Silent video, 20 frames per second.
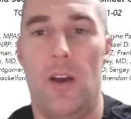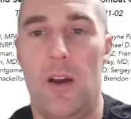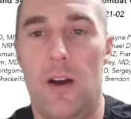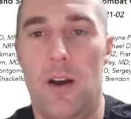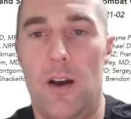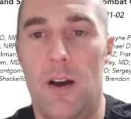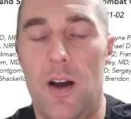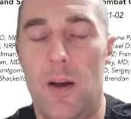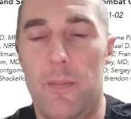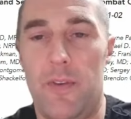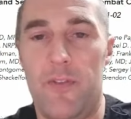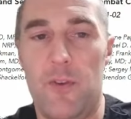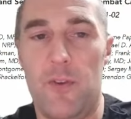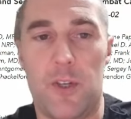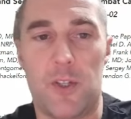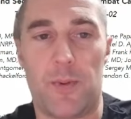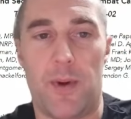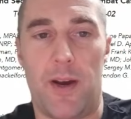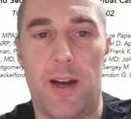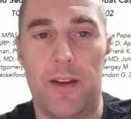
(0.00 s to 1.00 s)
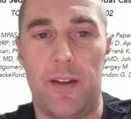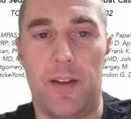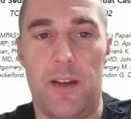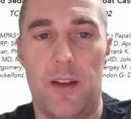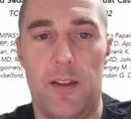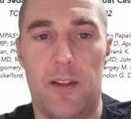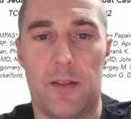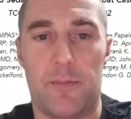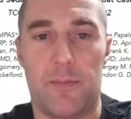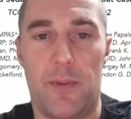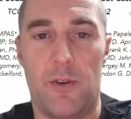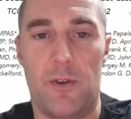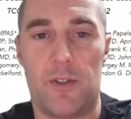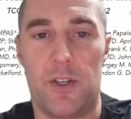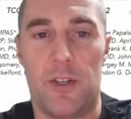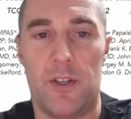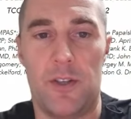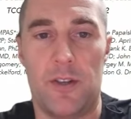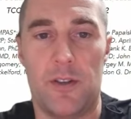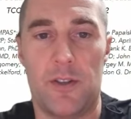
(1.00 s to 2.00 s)
I'm a few months behind in getting this
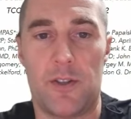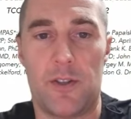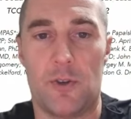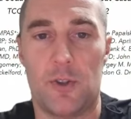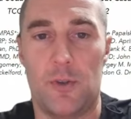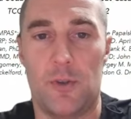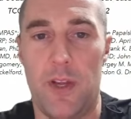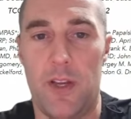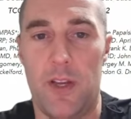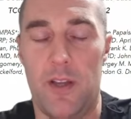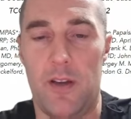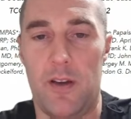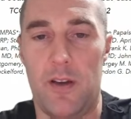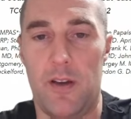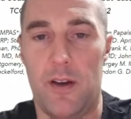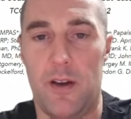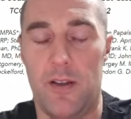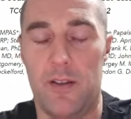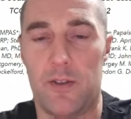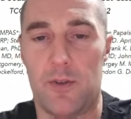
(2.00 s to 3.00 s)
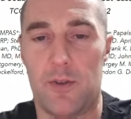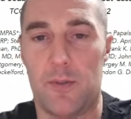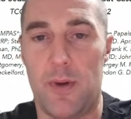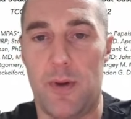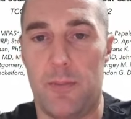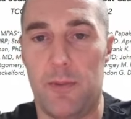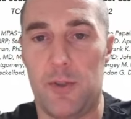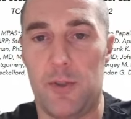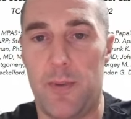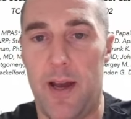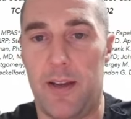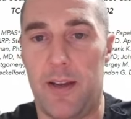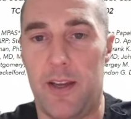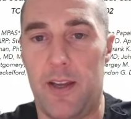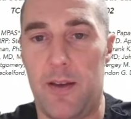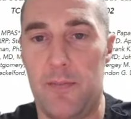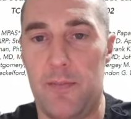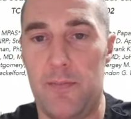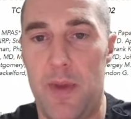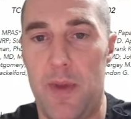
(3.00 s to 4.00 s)
posted to social media. This was published
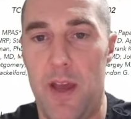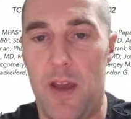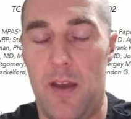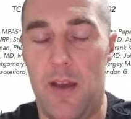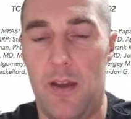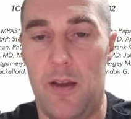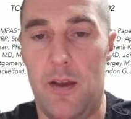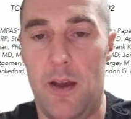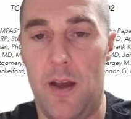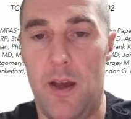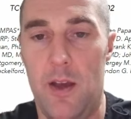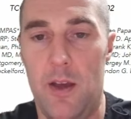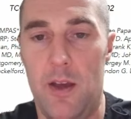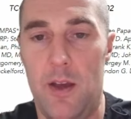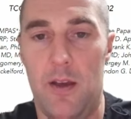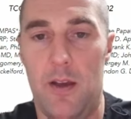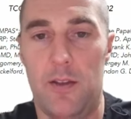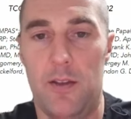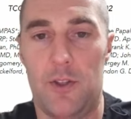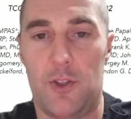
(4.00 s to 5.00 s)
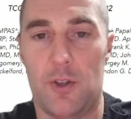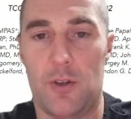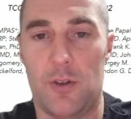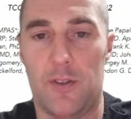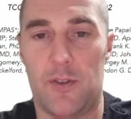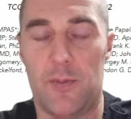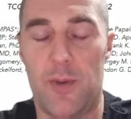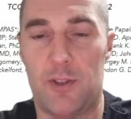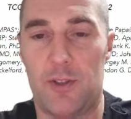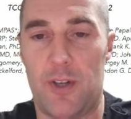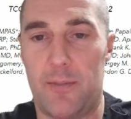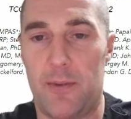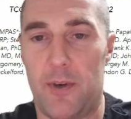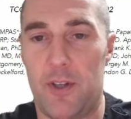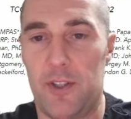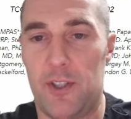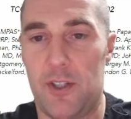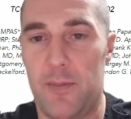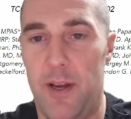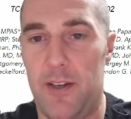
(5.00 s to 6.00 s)
back in May in the Journal of Special
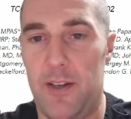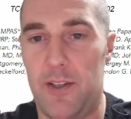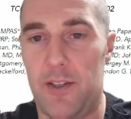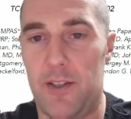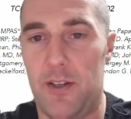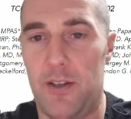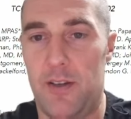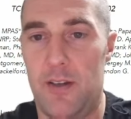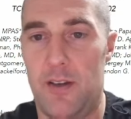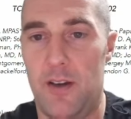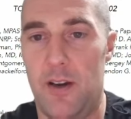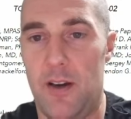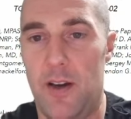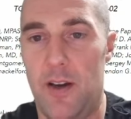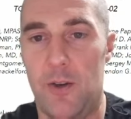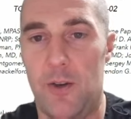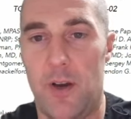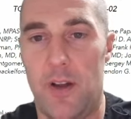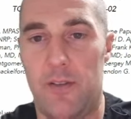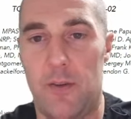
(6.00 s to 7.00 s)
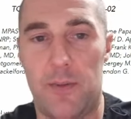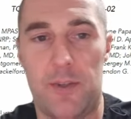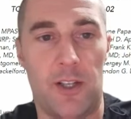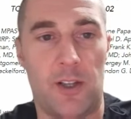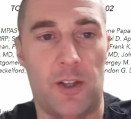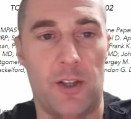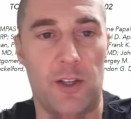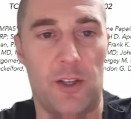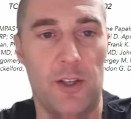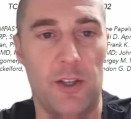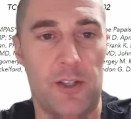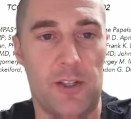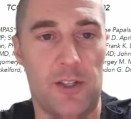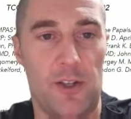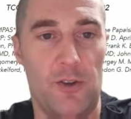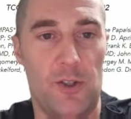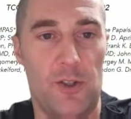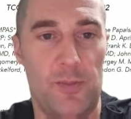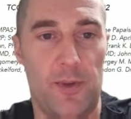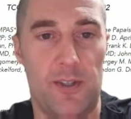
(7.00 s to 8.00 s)
Operations Medicine. I don't have a particularly good
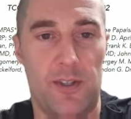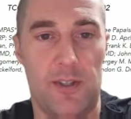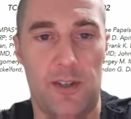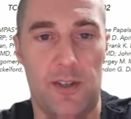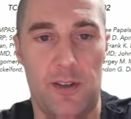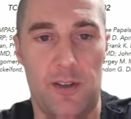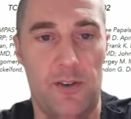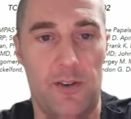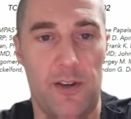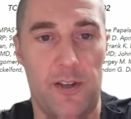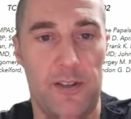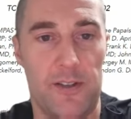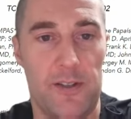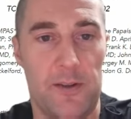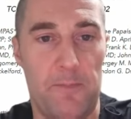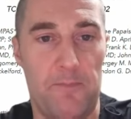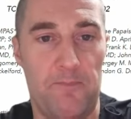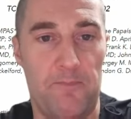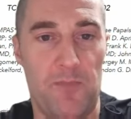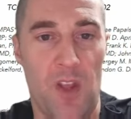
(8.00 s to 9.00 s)
excuse, but here it is.